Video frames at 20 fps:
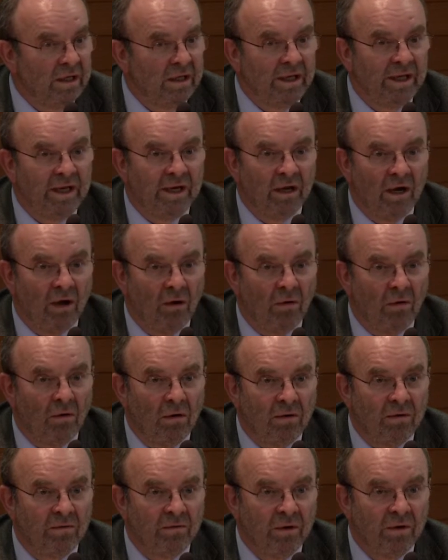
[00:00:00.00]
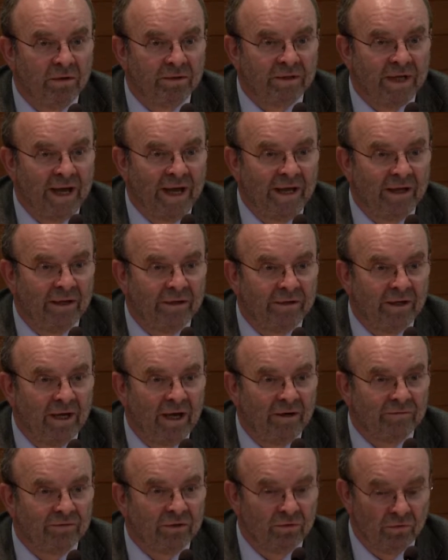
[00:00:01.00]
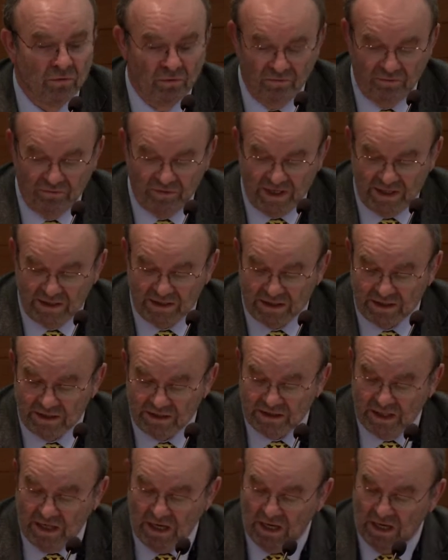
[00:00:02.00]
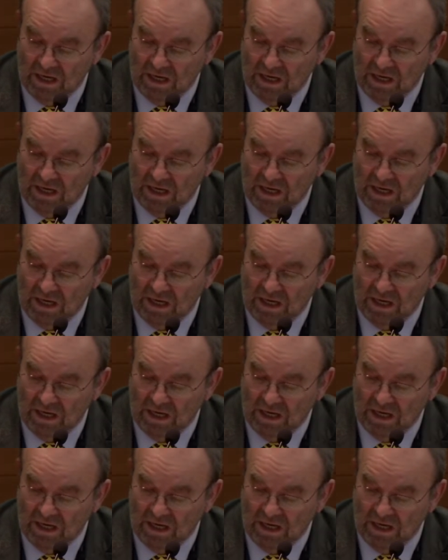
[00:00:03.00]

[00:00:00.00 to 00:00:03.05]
in our tired afternoon faces.